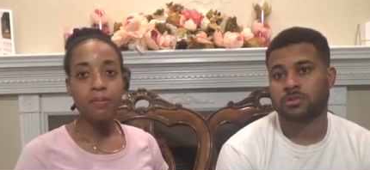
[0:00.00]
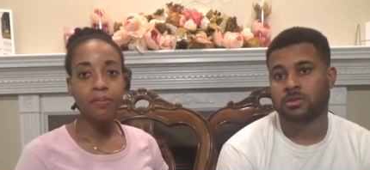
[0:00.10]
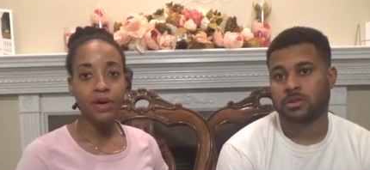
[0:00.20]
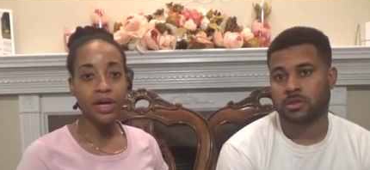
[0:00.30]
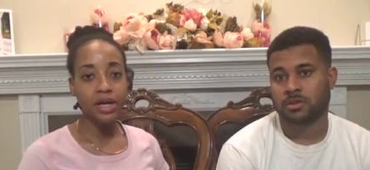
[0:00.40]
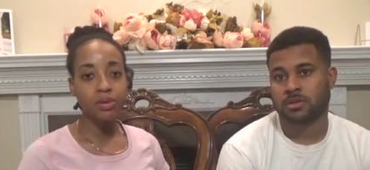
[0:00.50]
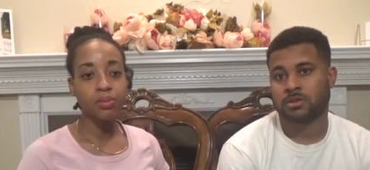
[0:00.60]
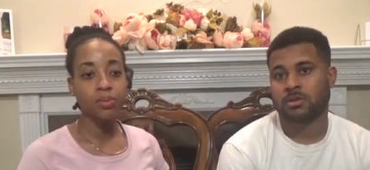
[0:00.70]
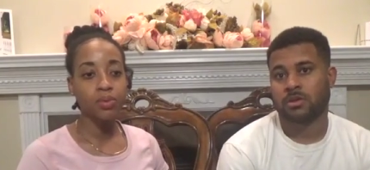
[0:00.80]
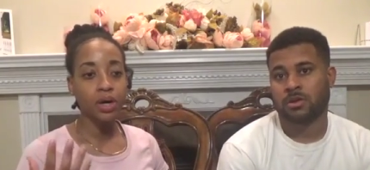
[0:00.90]
Speaker 1: but
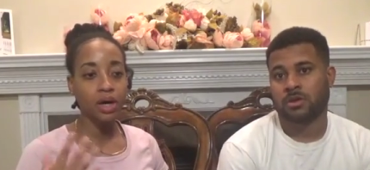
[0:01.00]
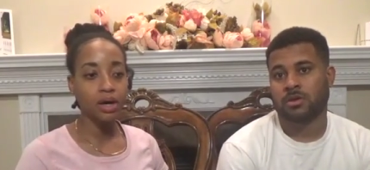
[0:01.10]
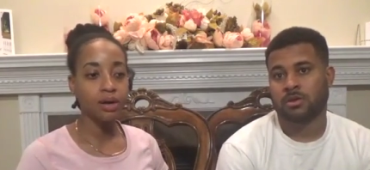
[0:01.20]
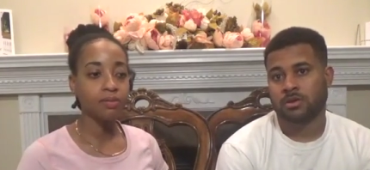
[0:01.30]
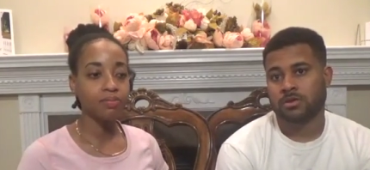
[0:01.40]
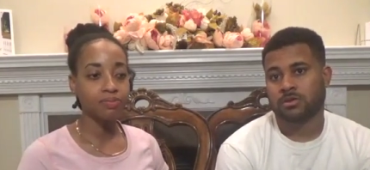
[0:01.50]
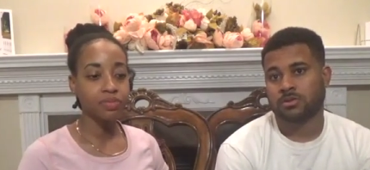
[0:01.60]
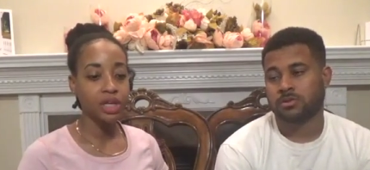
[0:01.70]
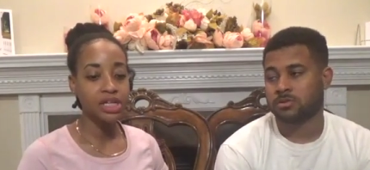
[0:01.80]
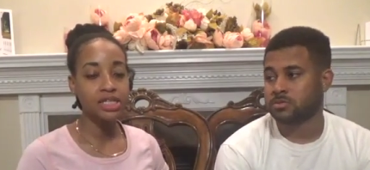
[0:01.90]
um,
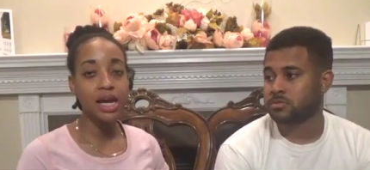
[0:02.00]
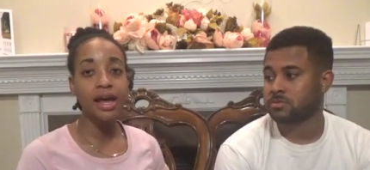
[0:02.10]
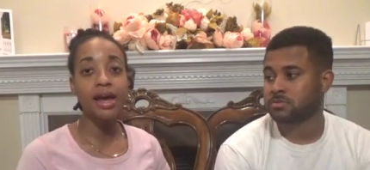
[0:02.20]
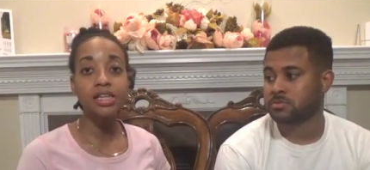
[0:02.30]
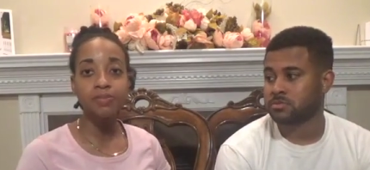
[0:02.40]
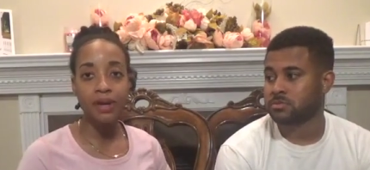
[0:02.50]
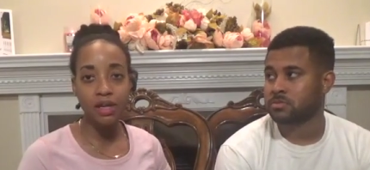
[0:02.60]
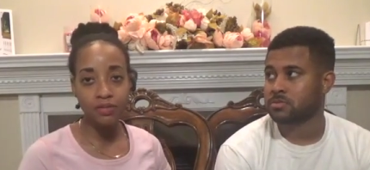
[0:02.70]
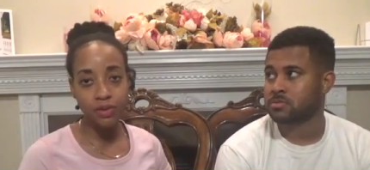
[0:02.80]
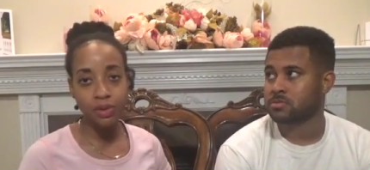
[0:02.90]
it's not as
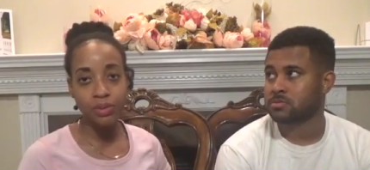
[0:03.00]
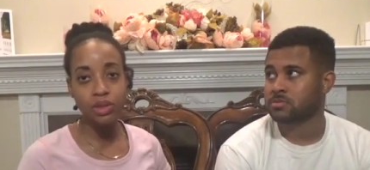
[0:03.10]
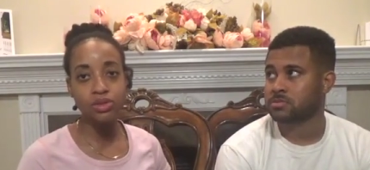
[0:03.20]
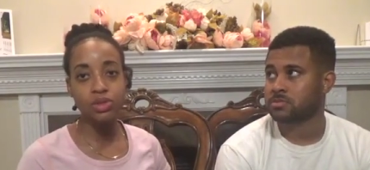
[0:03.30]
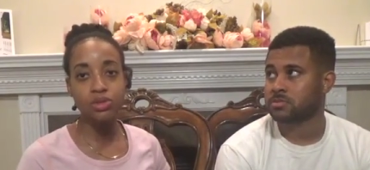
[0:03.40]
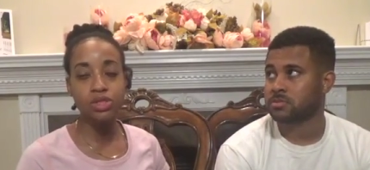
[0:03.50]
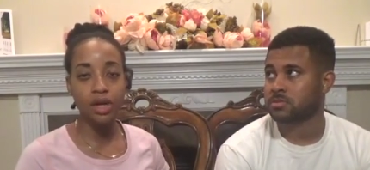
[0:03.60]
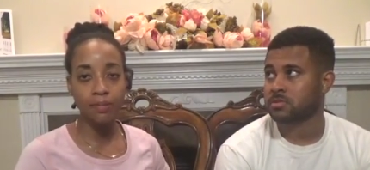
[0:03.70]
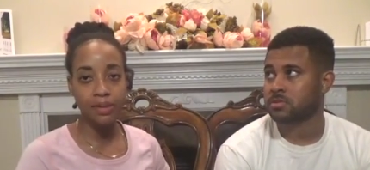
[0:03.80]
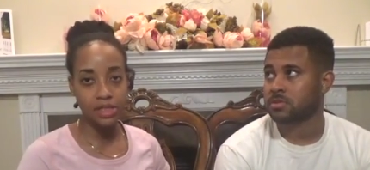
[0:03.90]
painful when you do
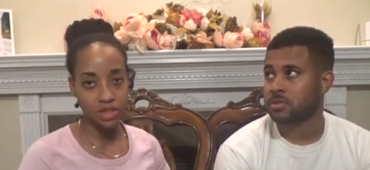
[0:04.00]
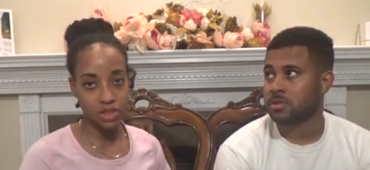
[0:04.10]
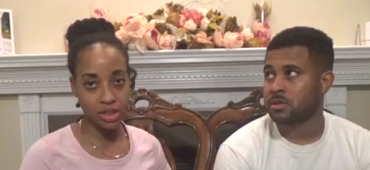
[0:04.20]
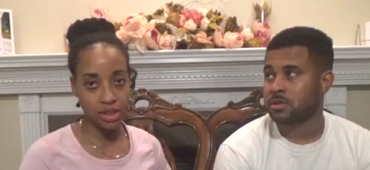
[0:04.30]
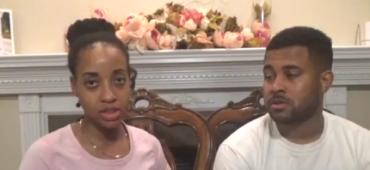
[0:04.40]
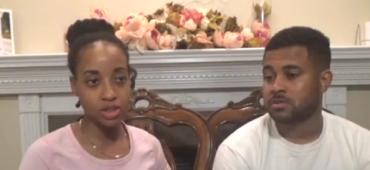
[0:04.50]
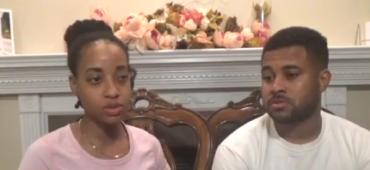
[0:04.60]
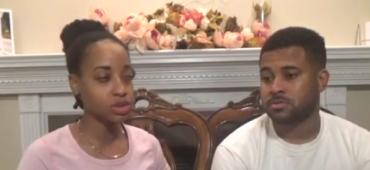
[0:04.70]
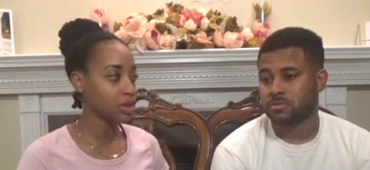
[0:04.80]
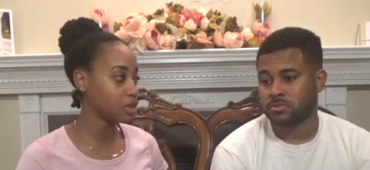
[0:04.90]
certain positions,
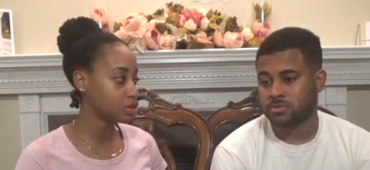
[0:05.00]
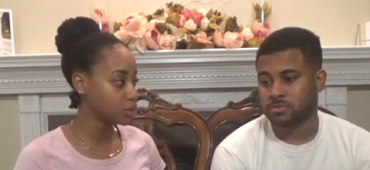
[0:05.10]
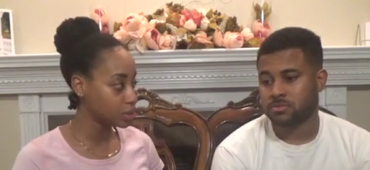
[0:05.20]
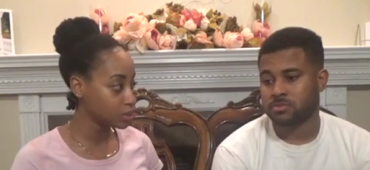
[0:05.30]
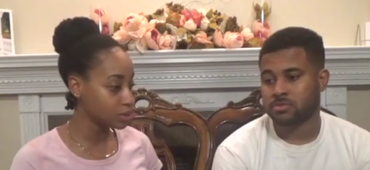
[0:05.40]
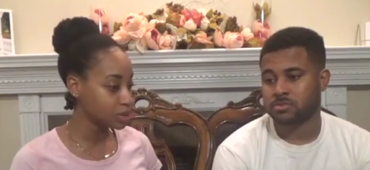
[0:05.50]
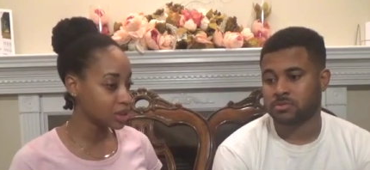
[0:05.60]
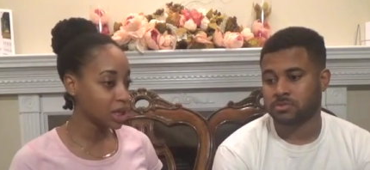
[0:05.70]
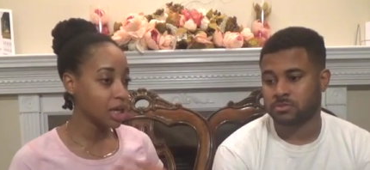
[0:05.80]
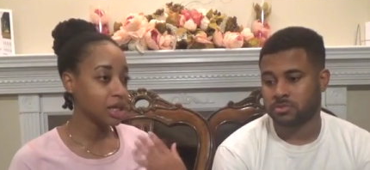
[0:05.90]
use certain tools.
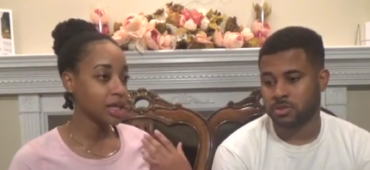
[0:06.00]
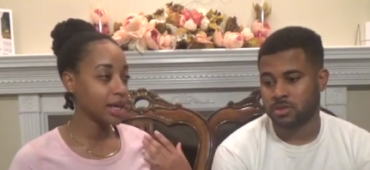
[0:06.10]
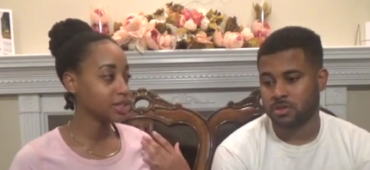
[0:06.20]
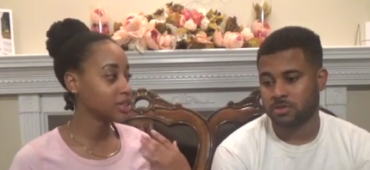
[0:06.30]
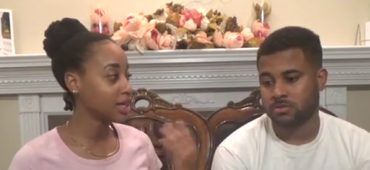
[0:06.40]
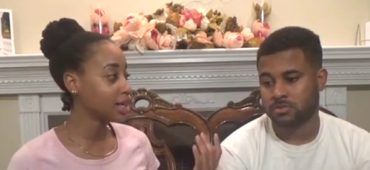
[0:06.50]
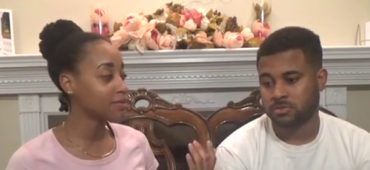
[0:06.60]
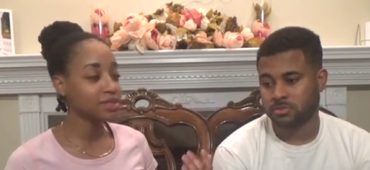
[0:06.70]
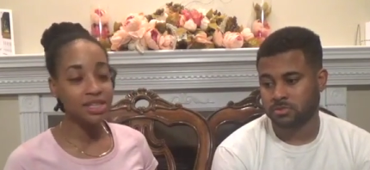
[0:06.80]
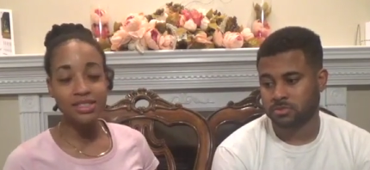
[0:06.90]
Like
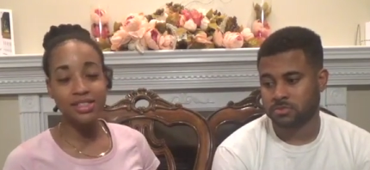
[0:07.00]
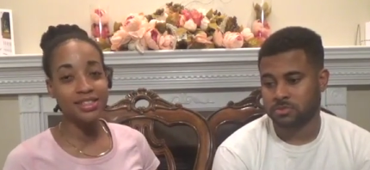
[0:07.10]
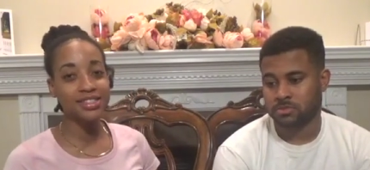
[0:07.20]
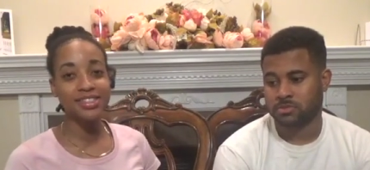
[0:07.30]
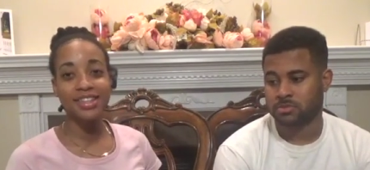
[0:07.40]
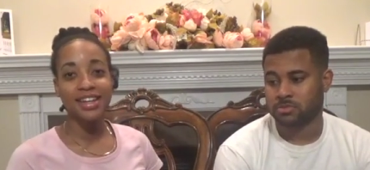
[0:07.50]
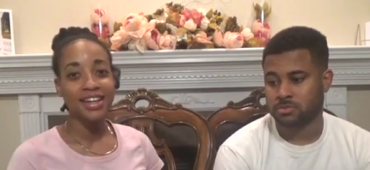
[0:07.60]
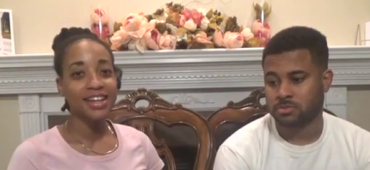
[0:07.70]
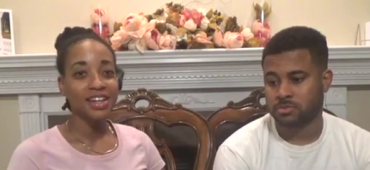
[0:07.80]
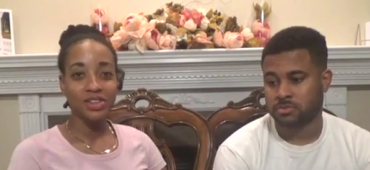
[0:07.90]
James, he just
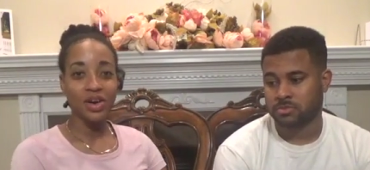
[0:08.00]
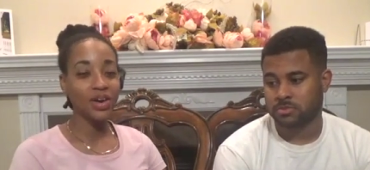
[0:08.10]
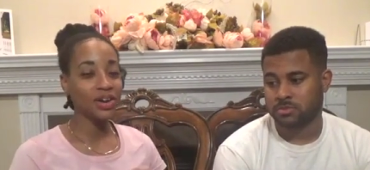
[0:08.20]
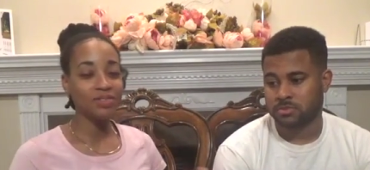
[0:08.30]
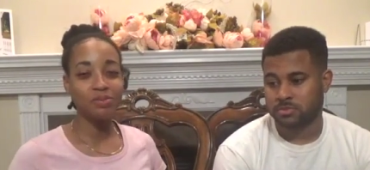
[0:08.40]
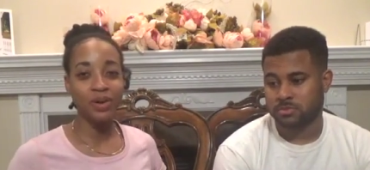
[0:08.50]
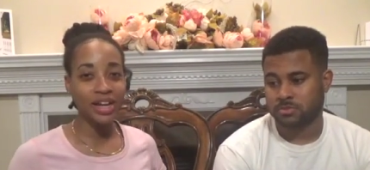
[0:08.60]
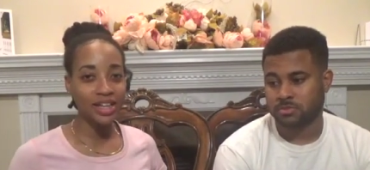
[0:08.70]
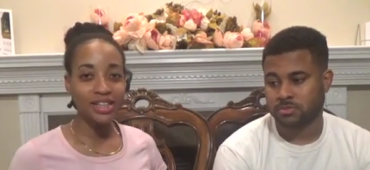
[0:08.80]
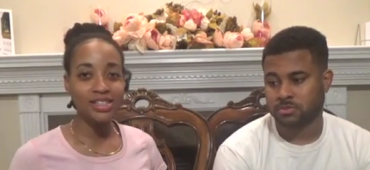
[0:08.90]
thought of
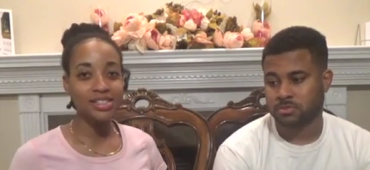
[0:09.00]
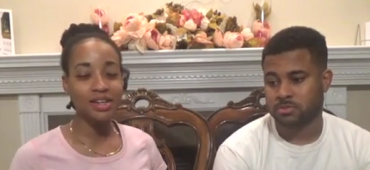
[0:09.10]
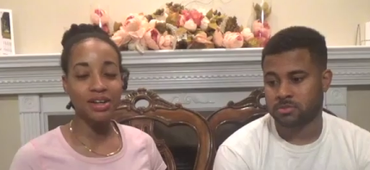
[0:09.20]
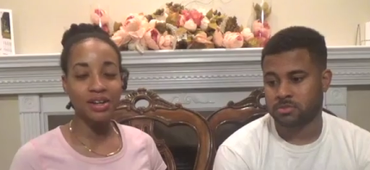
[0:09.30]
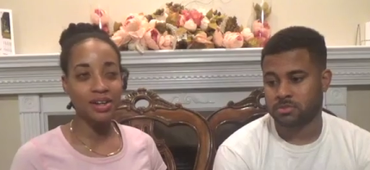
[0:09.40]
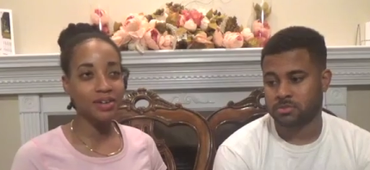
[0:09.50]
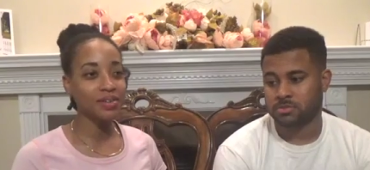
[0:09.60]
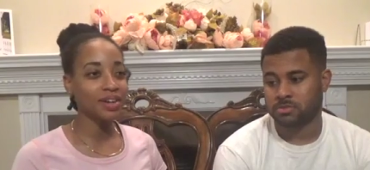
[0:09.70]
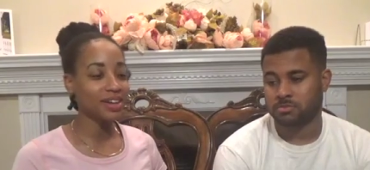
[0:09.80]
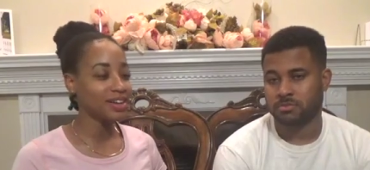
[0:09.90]
bringing this
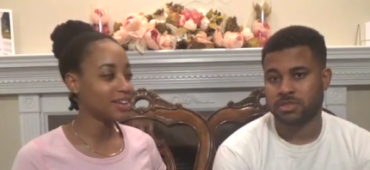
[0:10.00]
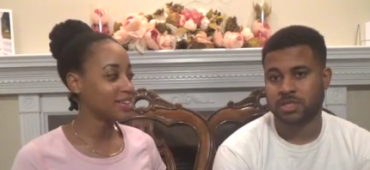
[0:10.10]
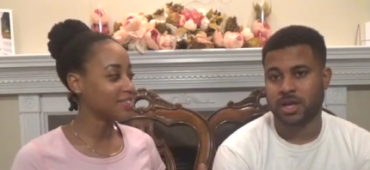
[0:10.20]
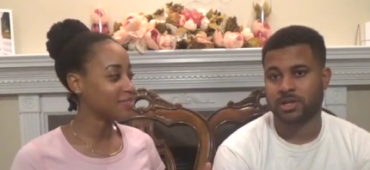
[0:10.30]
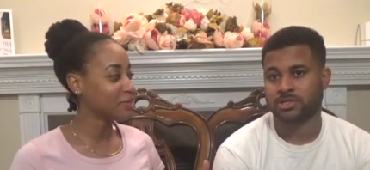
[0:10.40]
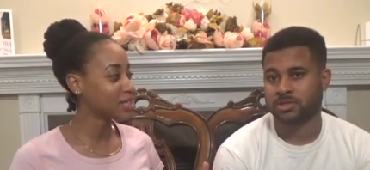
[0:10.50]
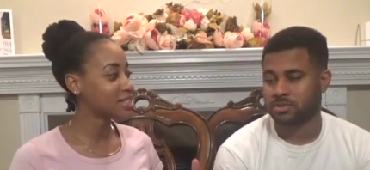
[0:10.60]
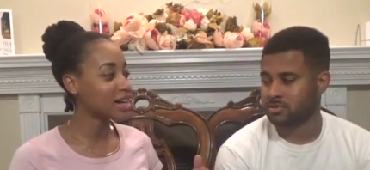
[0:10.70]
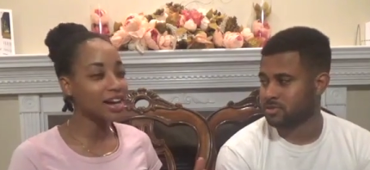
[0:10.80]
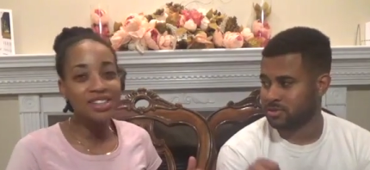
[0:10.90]
uh, uh,
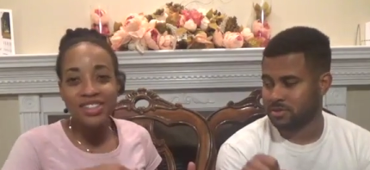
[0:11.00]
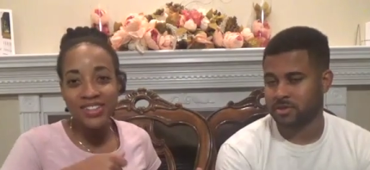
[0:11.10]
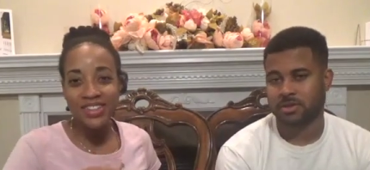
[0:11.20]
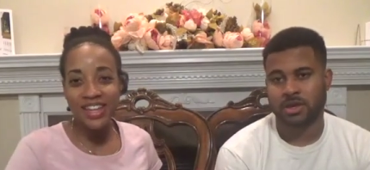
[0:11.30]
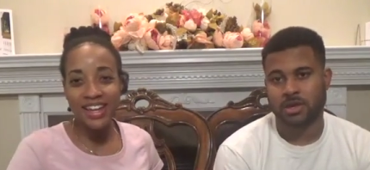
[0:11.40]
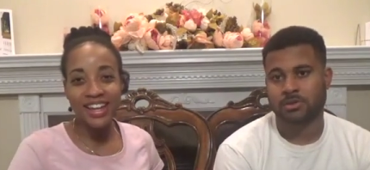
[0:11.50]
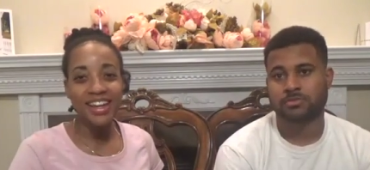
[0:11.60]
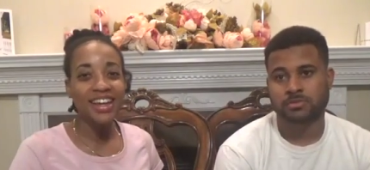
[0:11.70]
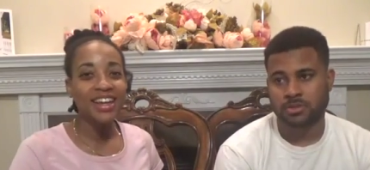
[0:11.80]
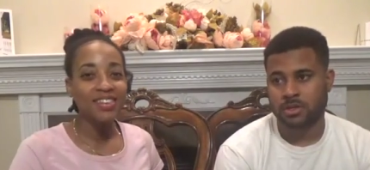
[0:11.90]
massager.
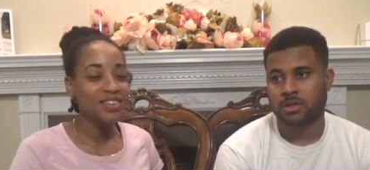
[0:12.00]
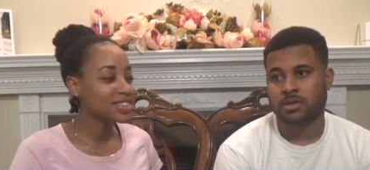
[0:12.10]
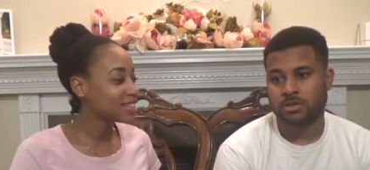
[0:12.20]
thing. Where is